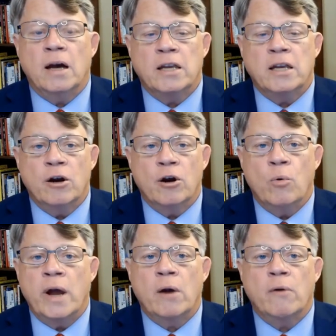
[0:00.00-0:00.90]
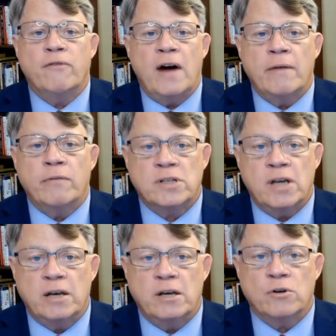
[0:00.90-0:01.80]
a year away, or 5 or
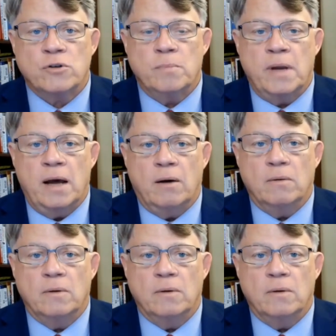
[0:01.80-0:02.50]
10 years from now.